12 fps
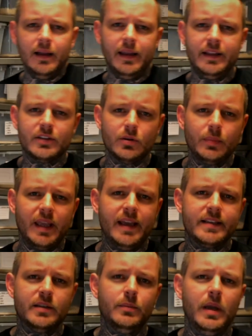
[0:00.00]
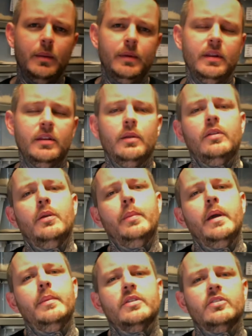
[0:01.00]
in some cases maybe the
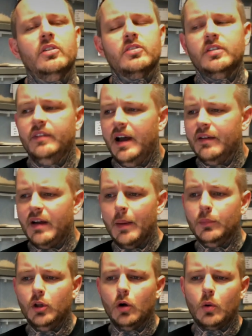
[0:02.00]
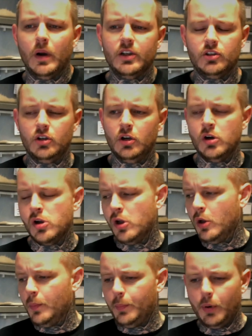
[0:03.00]
babies don't survive, I'm not quite sure,
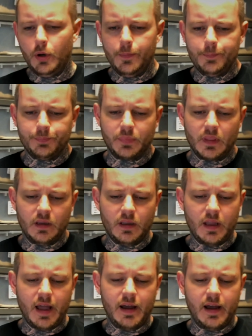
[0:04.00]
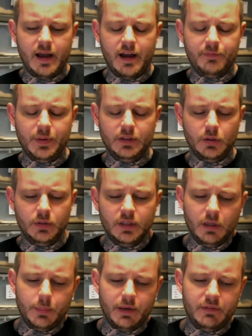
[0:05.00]
but I've been doing a
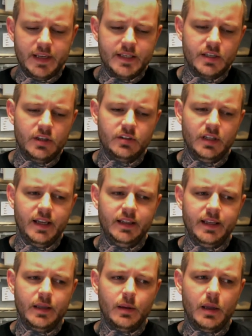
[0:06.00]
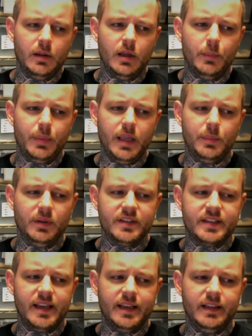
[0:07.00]
little bit of research lately, and people are
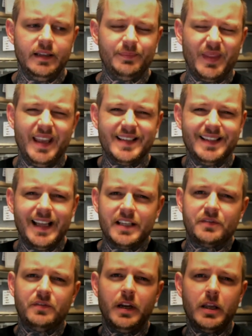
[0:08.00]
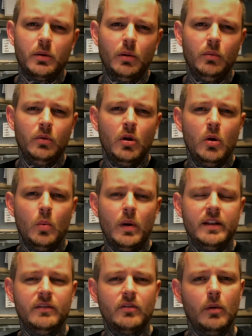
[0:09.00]
saying it's less frequent
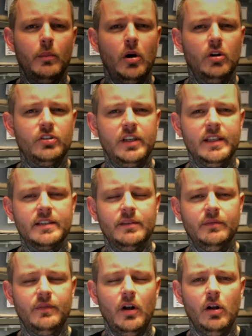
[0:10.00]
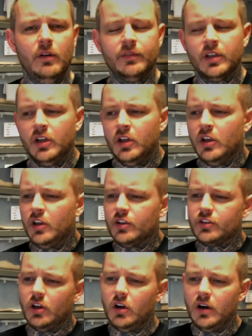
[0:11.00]
when you've got more genes involved.
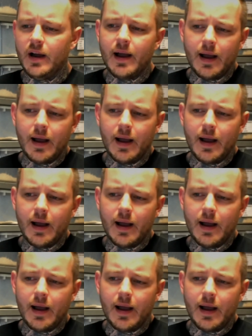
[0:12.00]
So